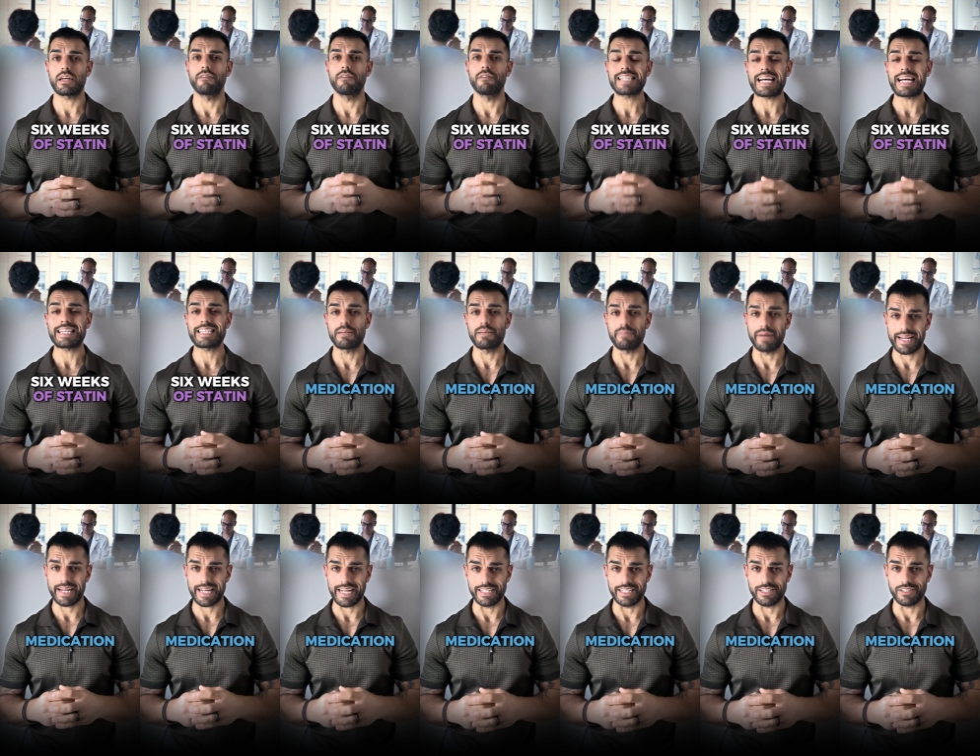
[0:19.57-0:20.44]
of statin
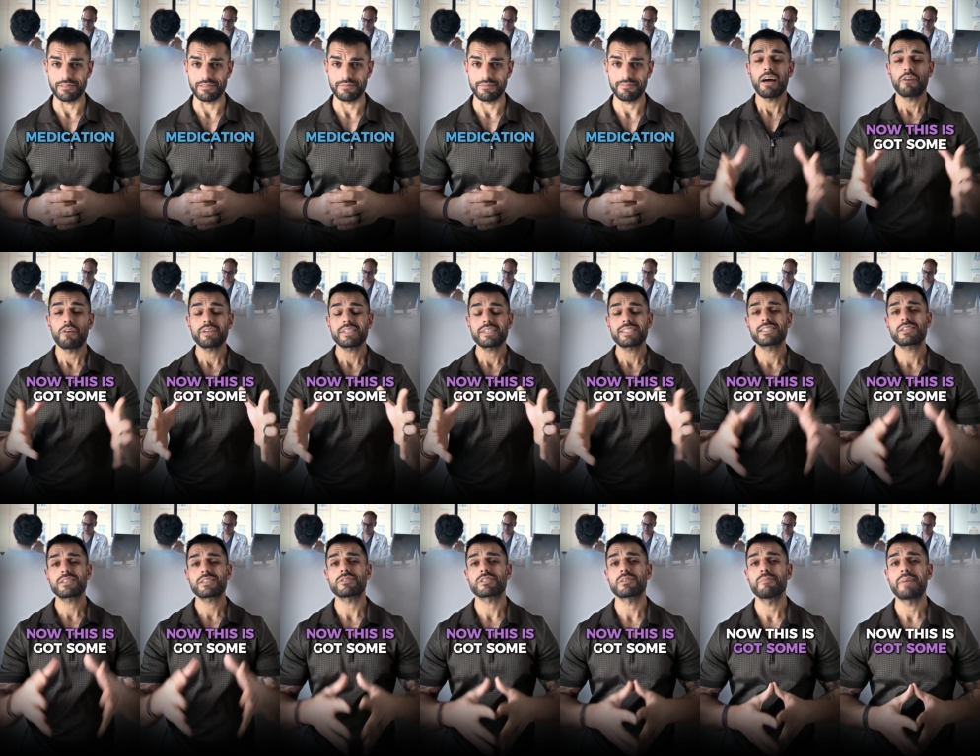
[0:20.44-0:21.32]
medication. Now, this
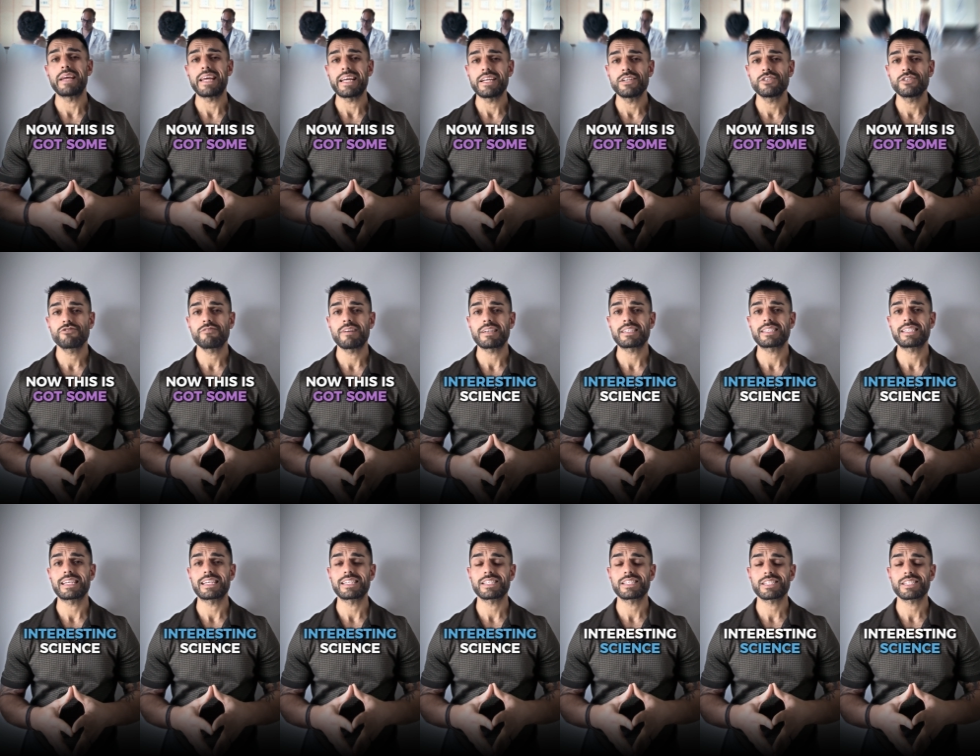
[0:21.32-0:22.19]
has got some
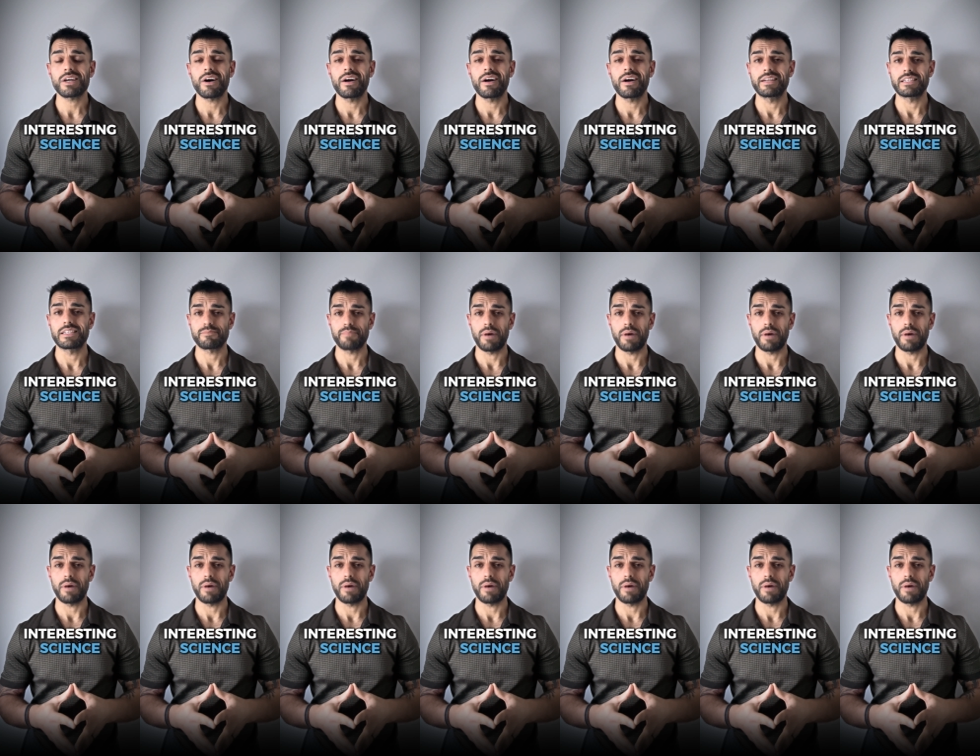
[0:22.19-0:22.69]
interesting science